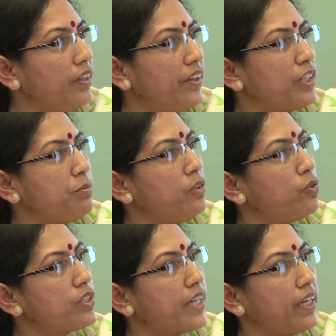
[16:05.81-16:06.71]
There has been
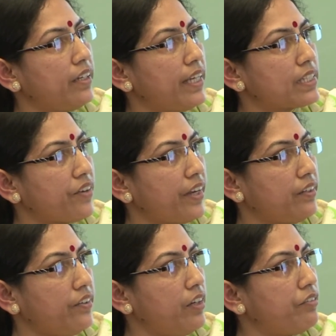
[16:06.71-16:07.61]
no standardized
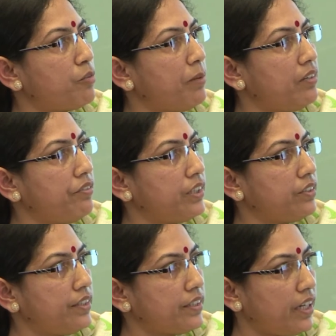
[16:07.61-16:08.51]
criteria for
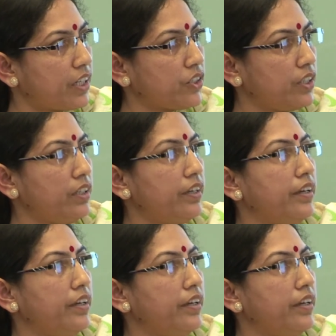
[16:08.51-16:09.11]
beneficiary selection,